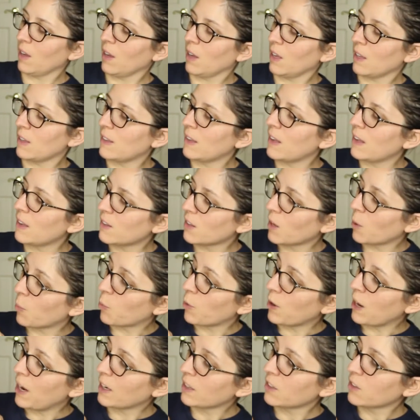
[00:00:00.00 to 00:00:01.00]
It says, A
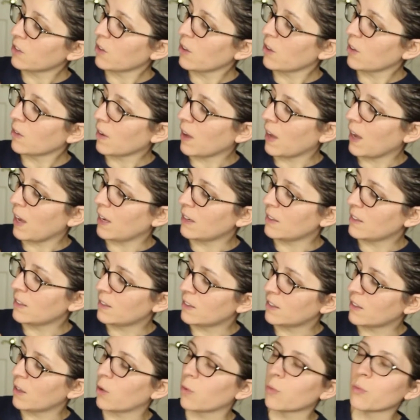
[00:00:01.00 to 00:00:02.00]
Practical Guide to
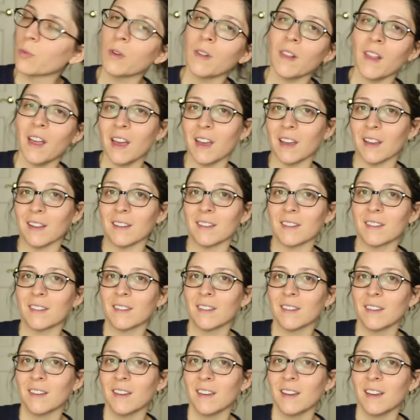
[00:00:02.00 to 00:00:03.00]

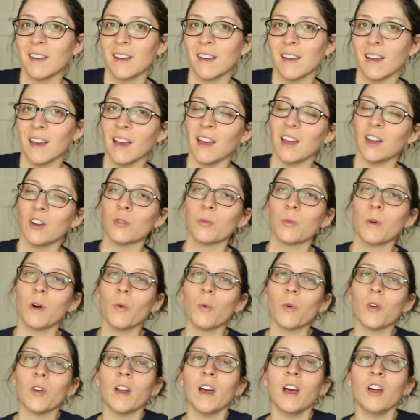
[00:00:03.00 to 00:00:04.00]
Self-Reliance. And while
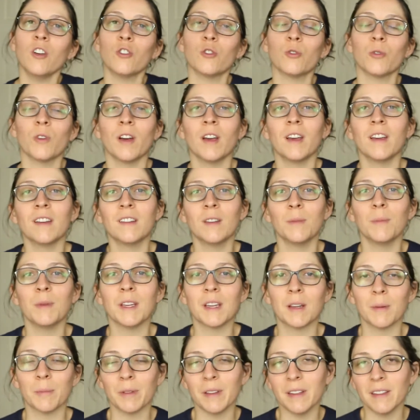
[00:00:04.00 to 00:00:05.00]
we're not trying to be
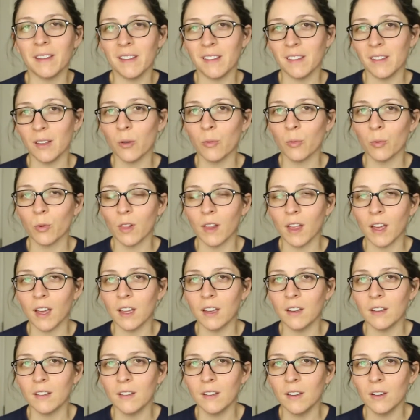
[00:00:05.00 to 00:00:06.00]
completely
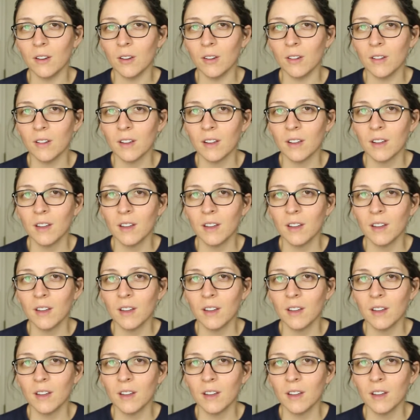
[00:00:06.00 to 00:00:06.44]
self-reliant here,